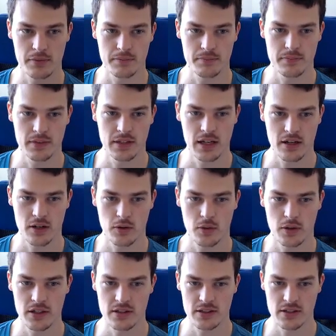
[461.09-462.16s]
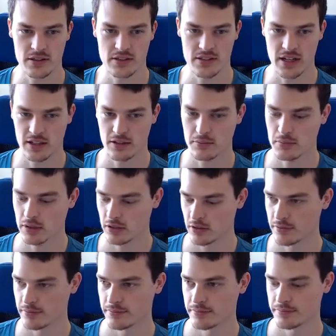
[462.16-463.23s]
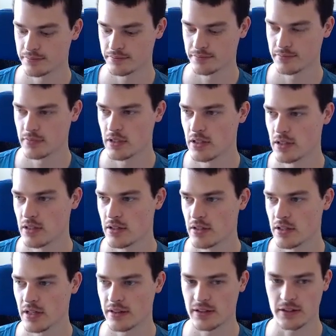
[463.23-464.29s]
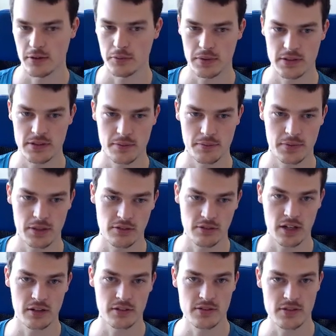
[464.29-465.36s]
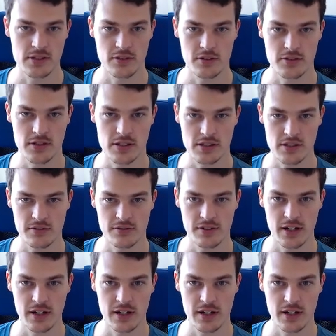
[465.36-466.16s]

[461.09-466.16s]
not quite in the exact middle. I think it'll be something around 0.65.